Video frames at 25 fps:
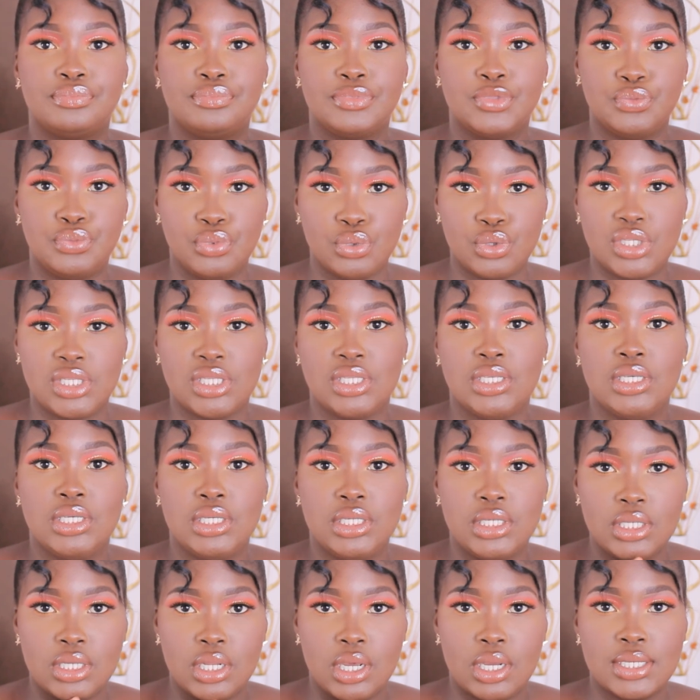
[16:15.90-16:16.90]

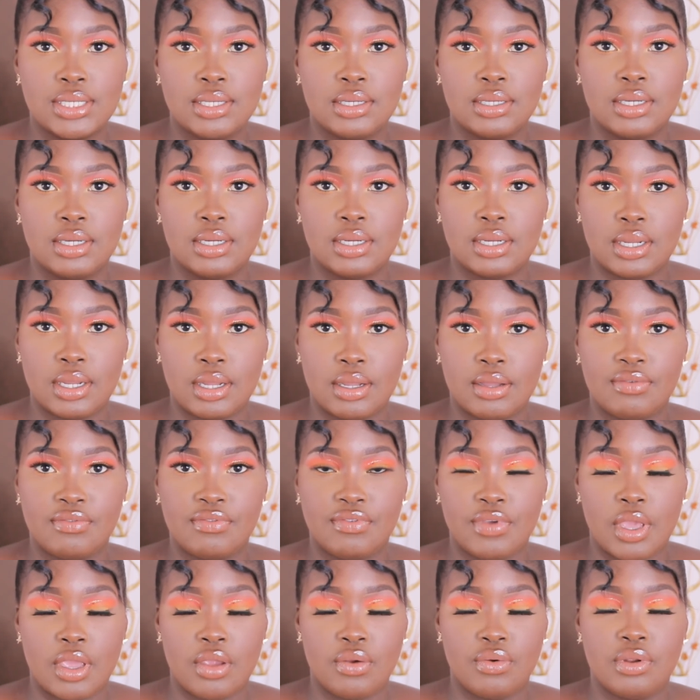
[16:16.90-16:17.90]
routine
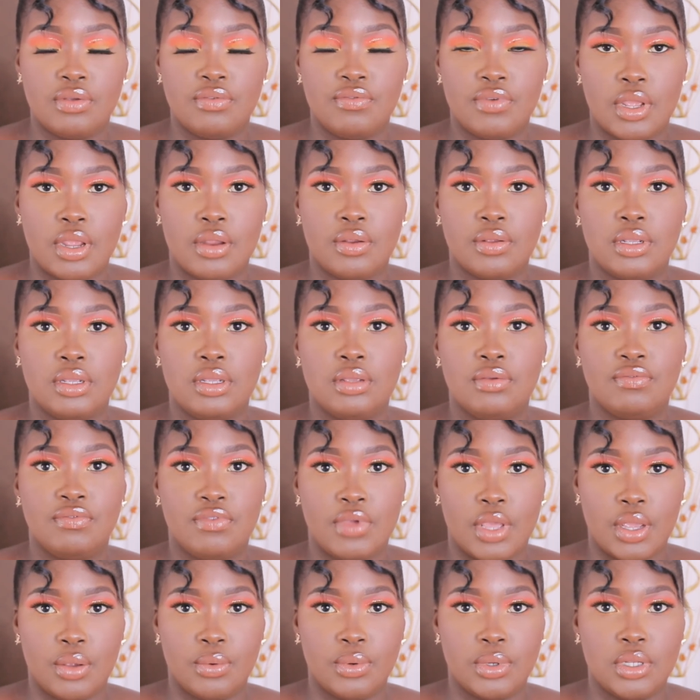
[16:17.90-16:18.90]

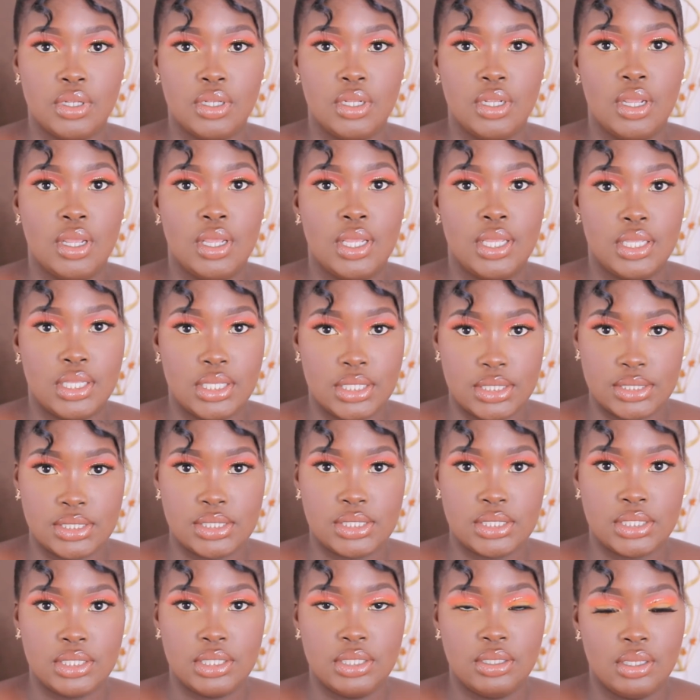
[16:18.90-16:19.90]
very
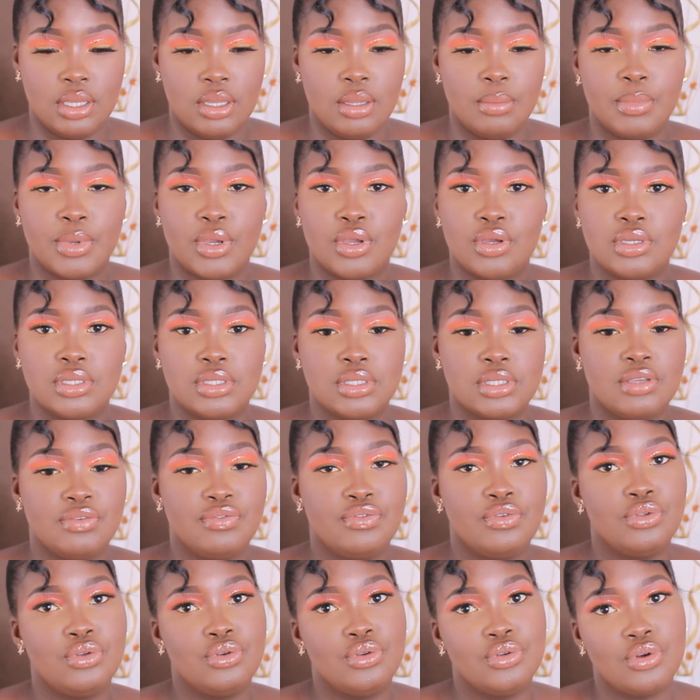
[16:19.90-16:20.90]
easy, because
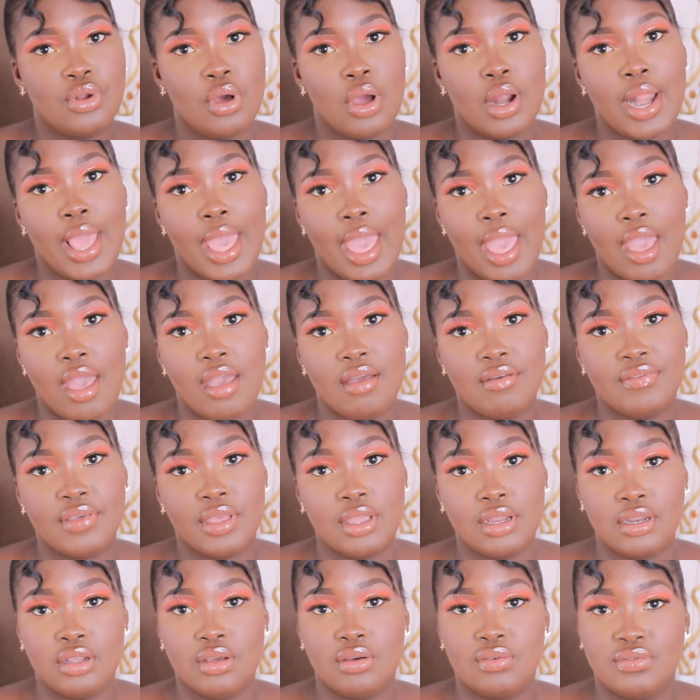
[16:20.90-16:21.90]
if you do not have
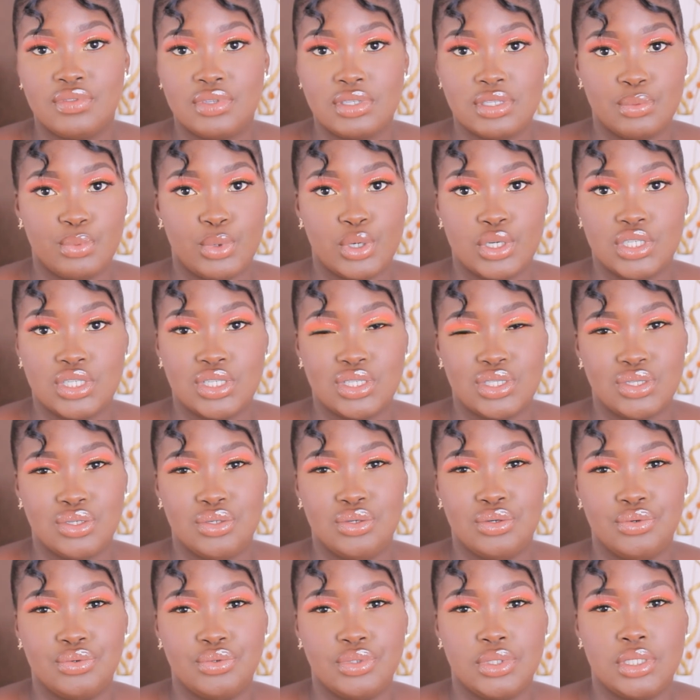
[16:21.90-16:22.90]
any of these brushes in
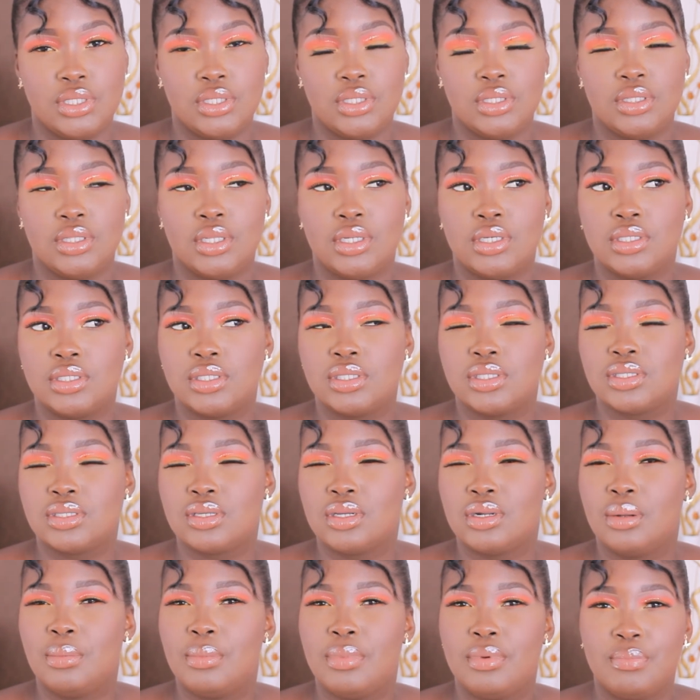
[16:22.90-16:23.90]
your routine, then it's
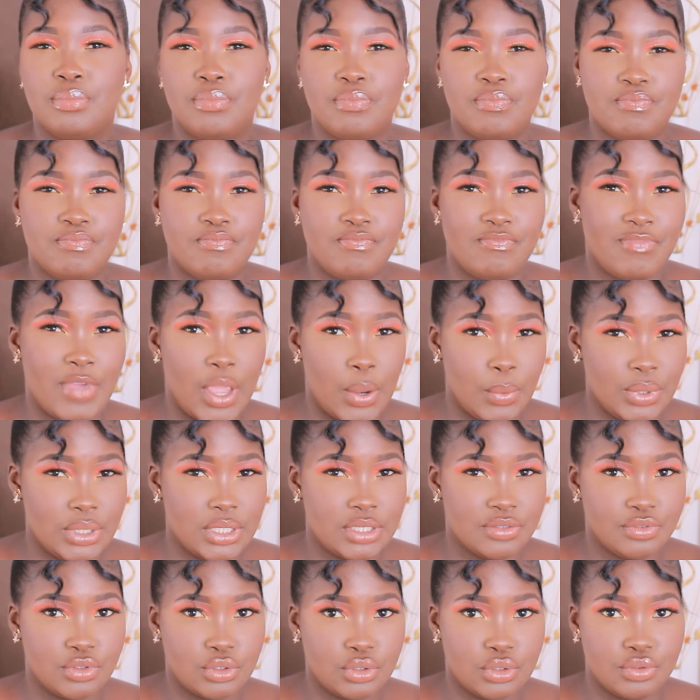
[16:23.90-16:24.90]
gonna be very
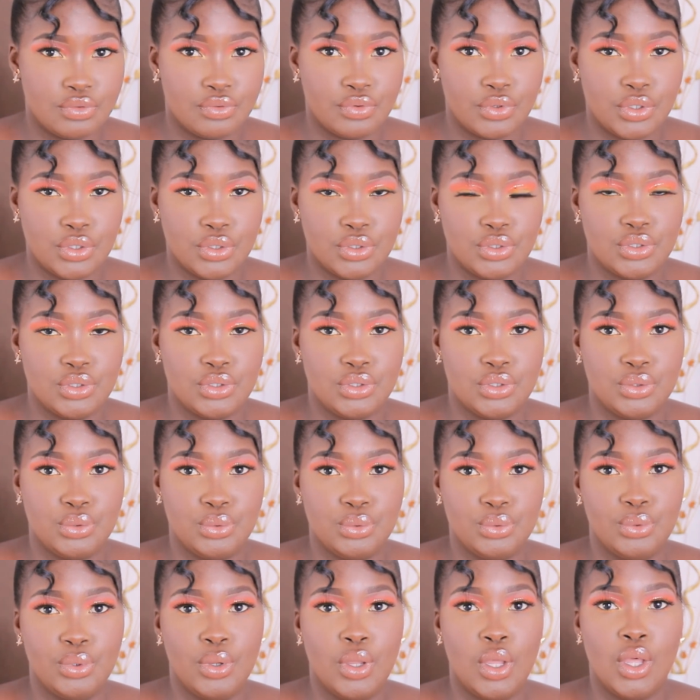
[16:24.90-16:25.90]
difficult for you to
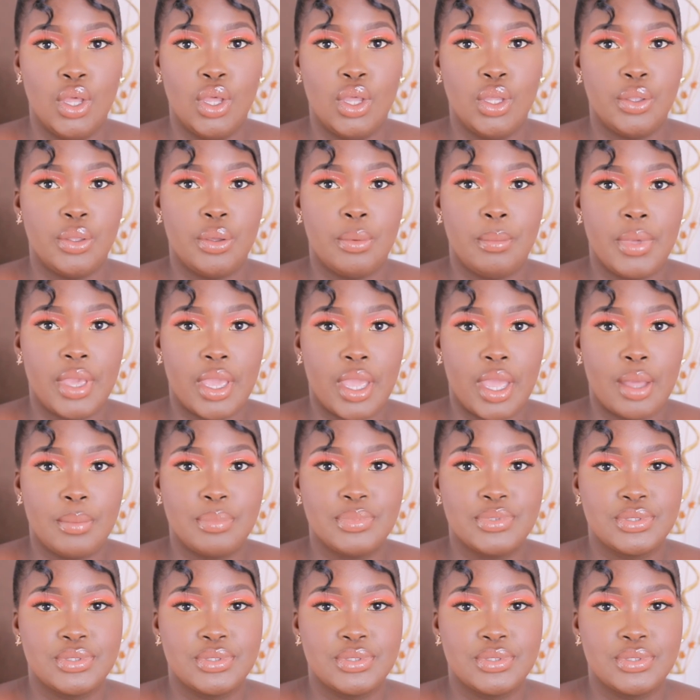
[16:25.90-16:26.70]
do your makeup.